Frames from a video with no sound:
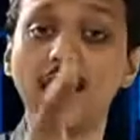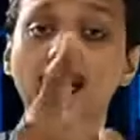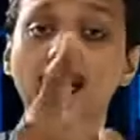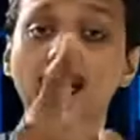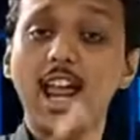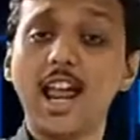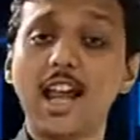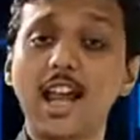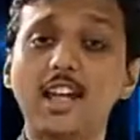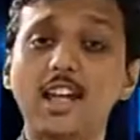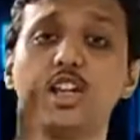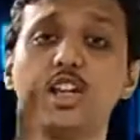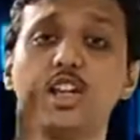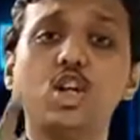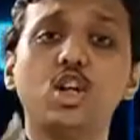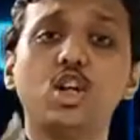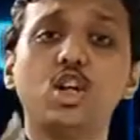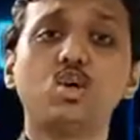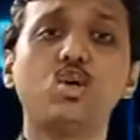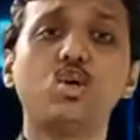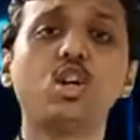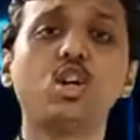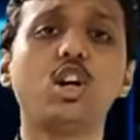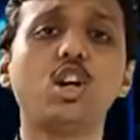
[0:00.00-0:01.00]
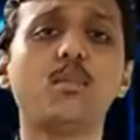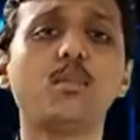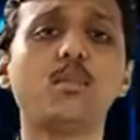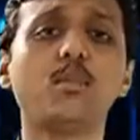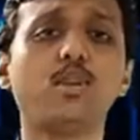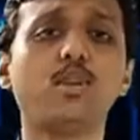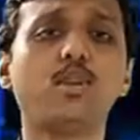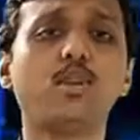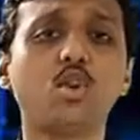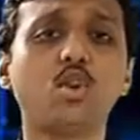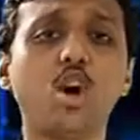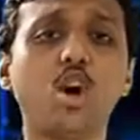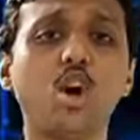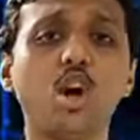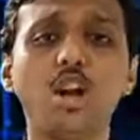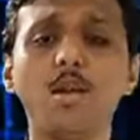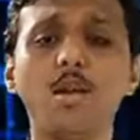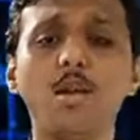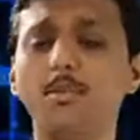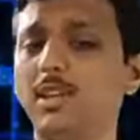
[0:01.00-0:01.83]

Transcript: and total number of column,